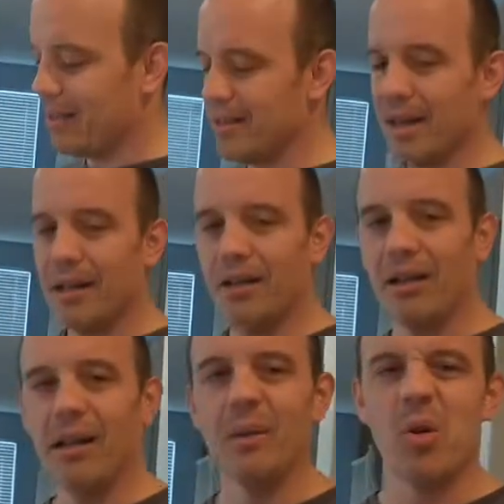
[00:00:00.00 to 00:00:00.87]
container.
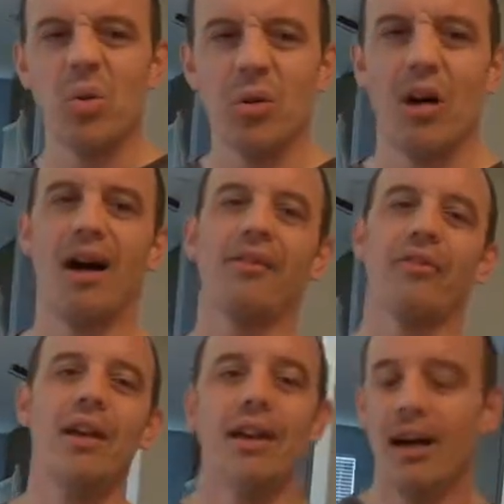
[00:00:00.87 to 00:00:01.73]
I'll let them cool
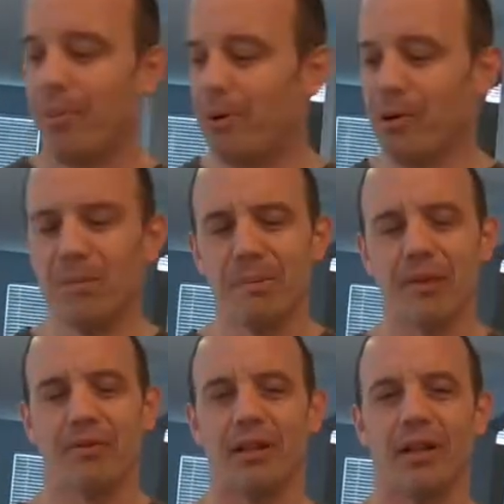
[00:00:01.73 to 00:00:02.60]
off. I'll put them in
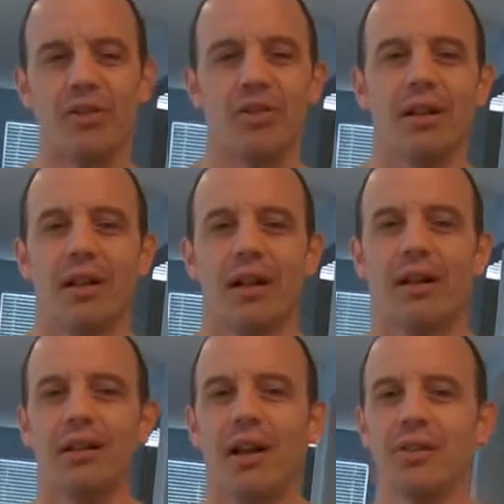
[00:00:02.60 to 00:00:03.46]
my fridge.
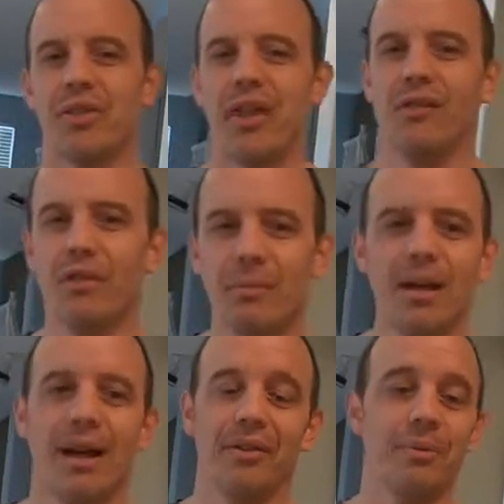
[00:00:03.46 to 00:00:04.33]
I'll save
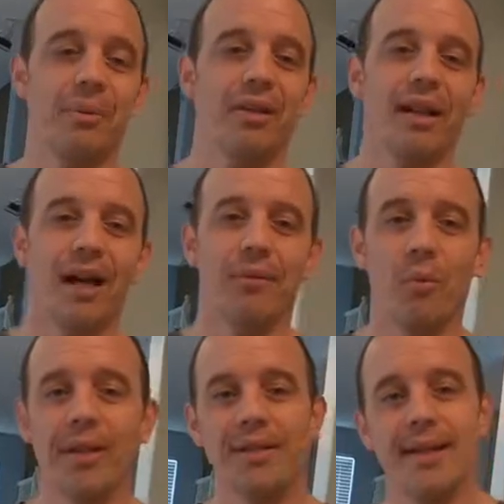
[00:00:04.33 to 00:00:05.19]
them. I'll typically have
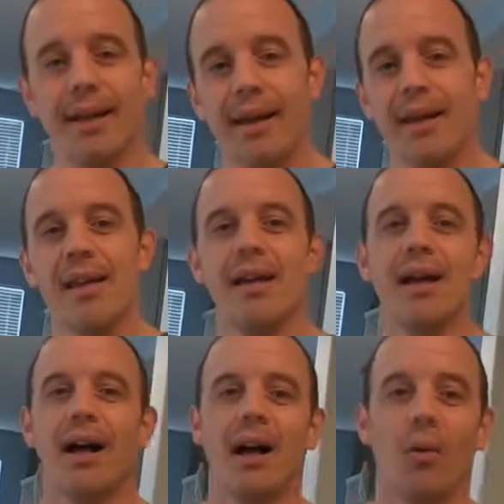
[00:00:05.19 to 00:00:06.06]
one a day
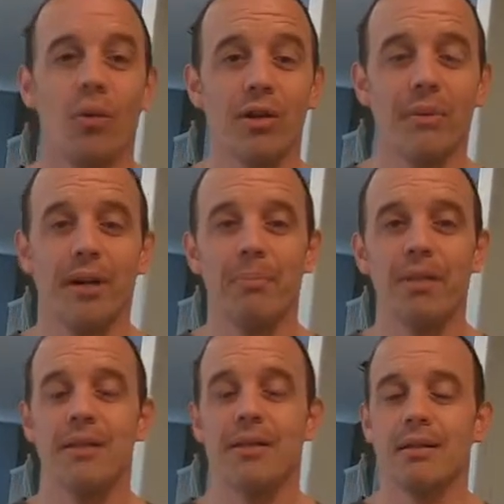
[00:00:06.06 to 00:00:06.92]
with my 2
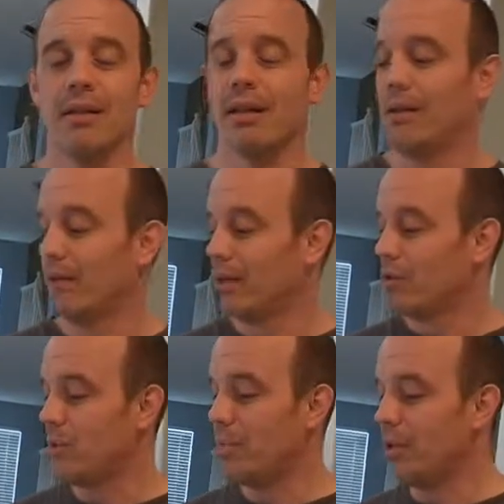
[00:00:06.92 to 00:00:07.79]
pieces
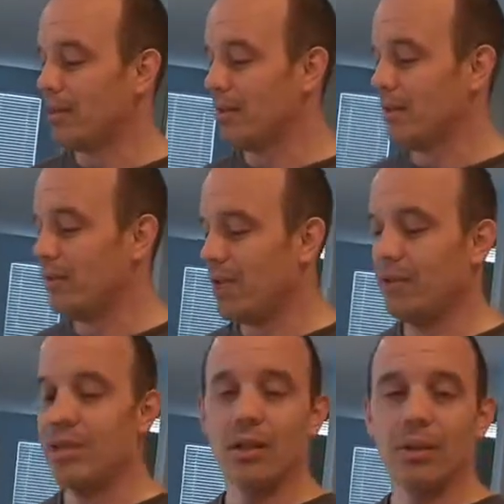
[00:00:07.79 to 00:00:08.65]
of
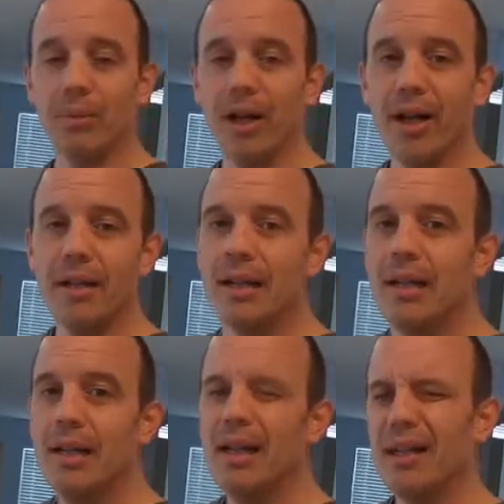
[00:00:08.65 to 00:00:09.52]
Dave's Killer Bread,
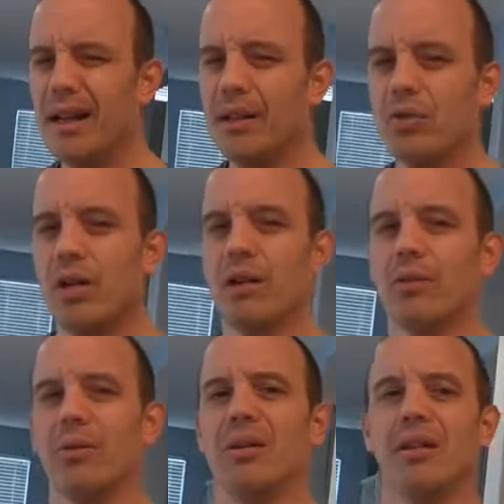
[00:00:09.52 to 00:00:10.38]
and then I try to
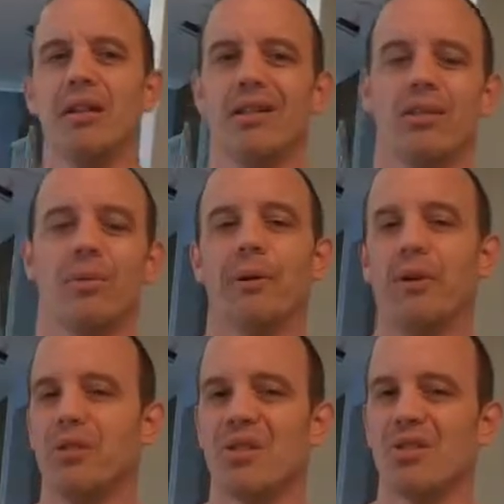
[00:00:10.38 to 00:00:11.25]
throw in an additional
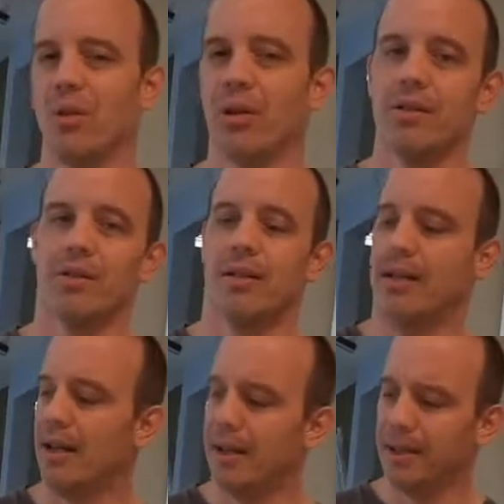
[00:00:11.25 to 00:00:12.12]
protein source.
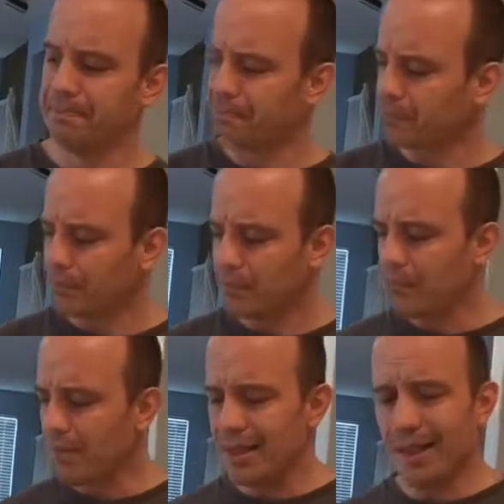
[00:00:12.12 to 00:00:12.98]

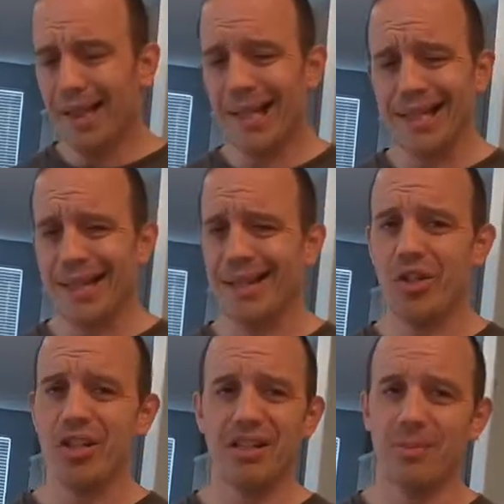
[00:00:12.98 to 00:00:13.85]
I say
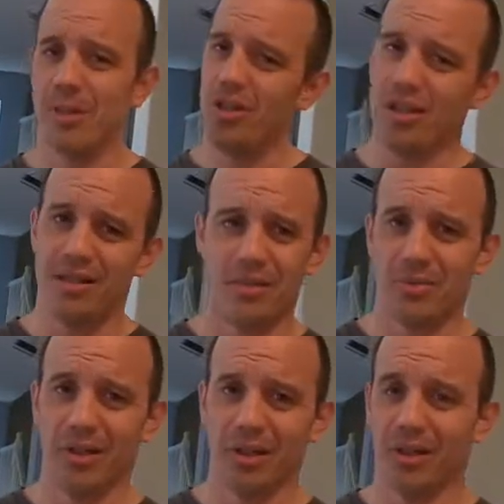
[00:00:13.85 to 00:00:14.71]
cheese, but cheese
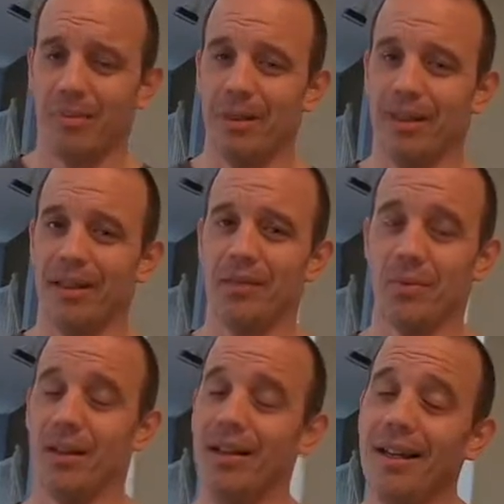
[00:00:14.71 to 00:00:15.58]
isn't really good because,
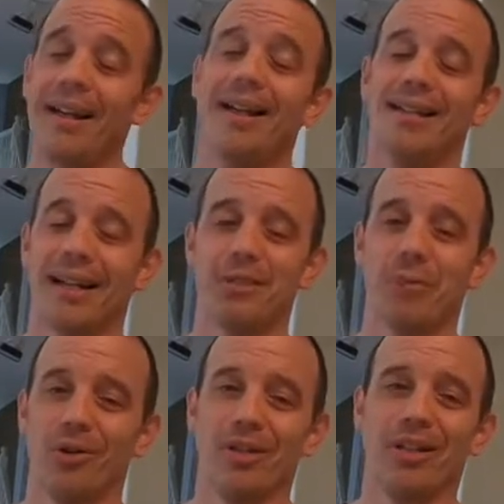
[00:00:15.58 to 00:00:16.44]
well, it has
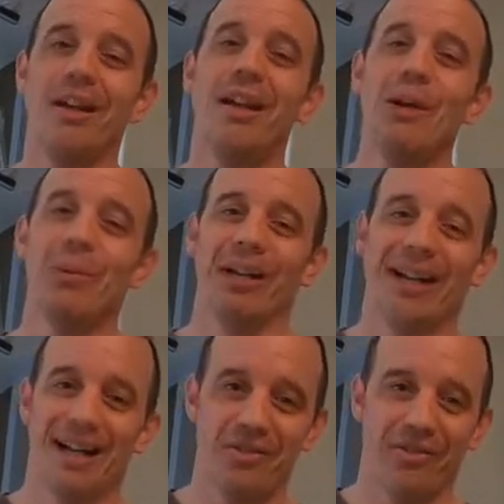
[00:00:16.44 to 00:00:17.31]
protein, but
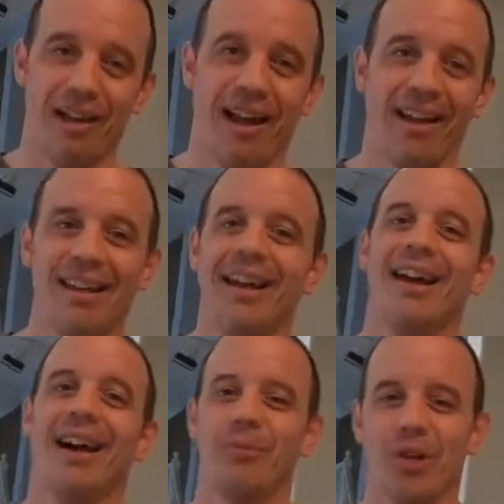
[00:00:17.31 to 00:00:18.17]
it has fat.
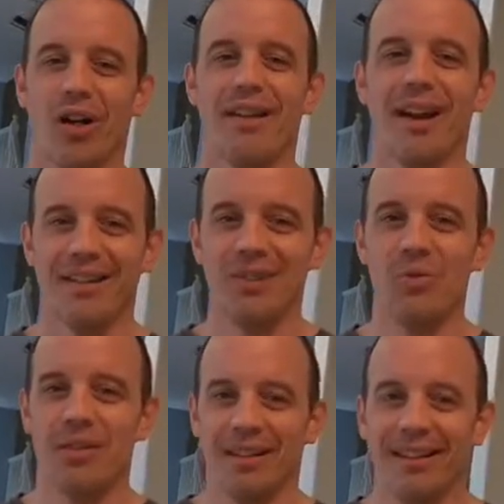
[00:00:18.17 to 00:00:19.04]
I'm trying not to
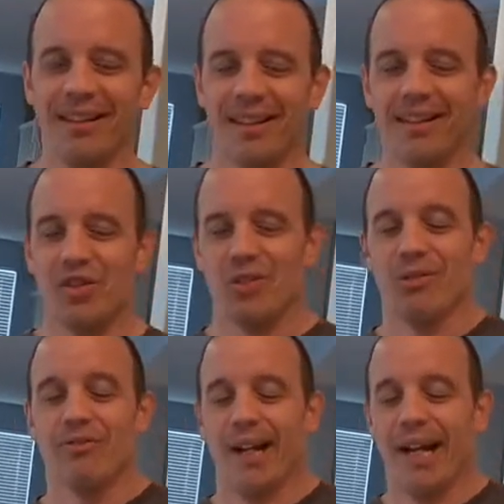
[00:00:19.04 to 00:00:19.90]
eat the
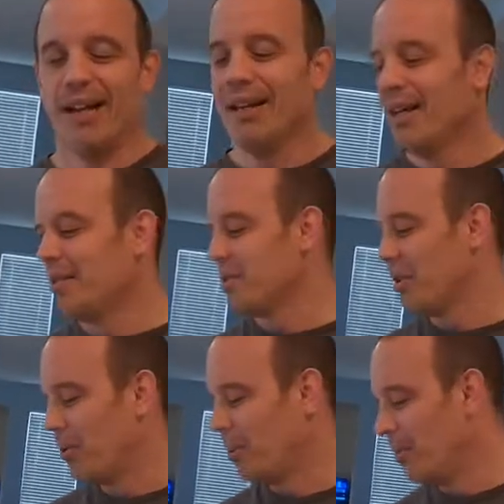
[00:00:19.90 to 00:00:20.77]
additional fat.
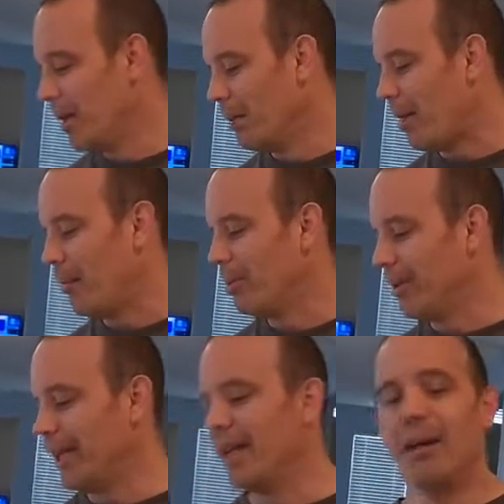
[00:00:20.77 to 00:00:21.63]
So what I'll
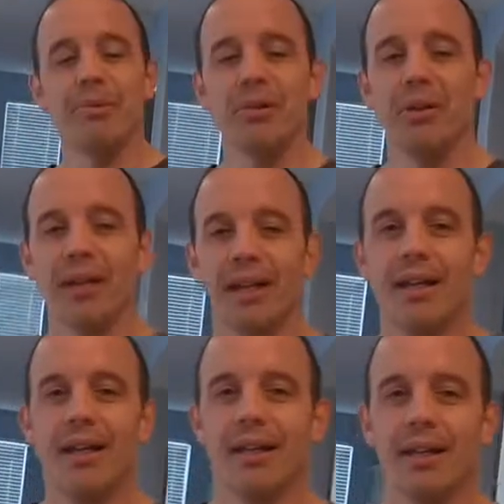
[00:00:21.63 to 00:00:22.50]
probably end up doing
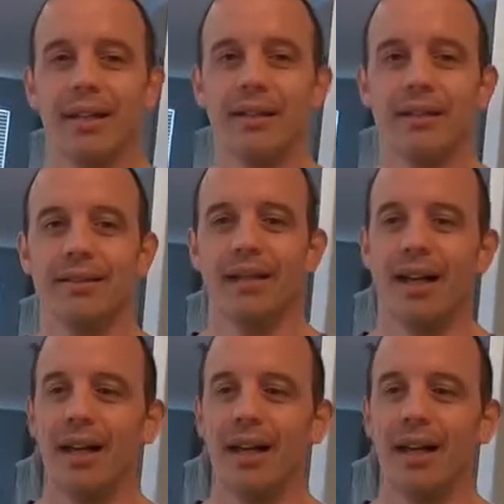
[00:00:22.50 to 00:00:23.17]
is